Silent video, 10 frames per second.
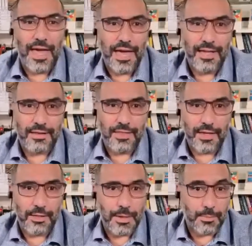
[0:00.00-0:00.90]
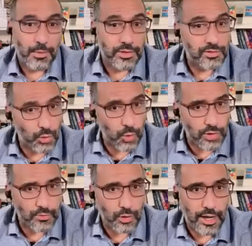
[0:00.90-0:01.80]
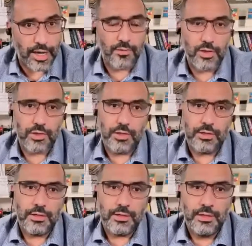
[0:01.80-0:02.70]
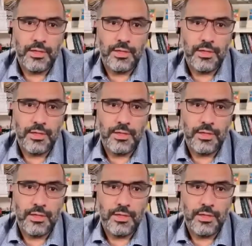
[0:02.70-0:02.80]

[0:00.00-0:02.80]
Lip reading: and they come up with a score for everything.